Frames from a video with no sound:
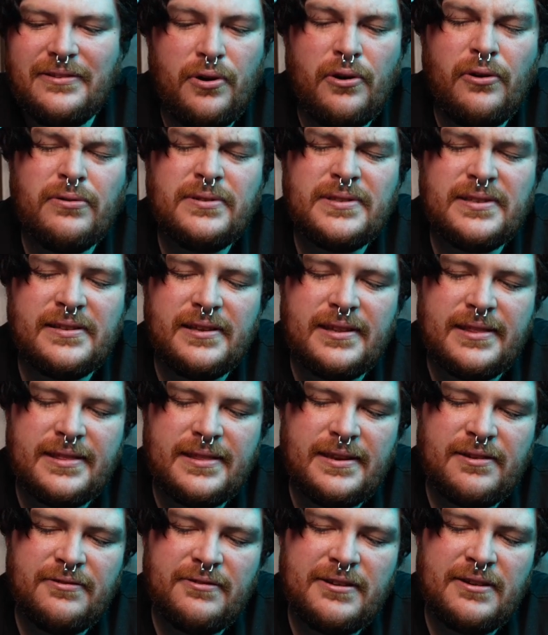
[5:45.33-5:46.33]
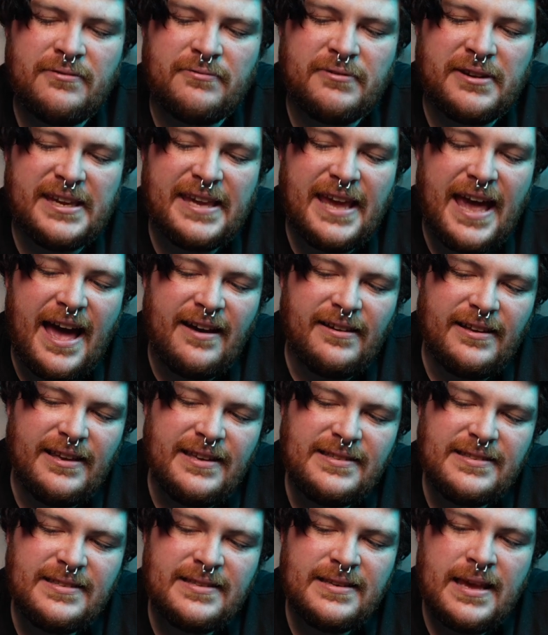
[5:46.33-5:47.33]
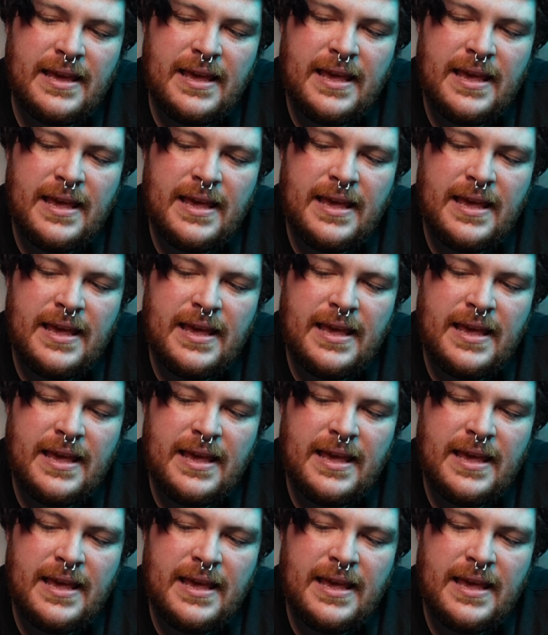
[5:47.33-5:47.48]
Poecilotheria regalis.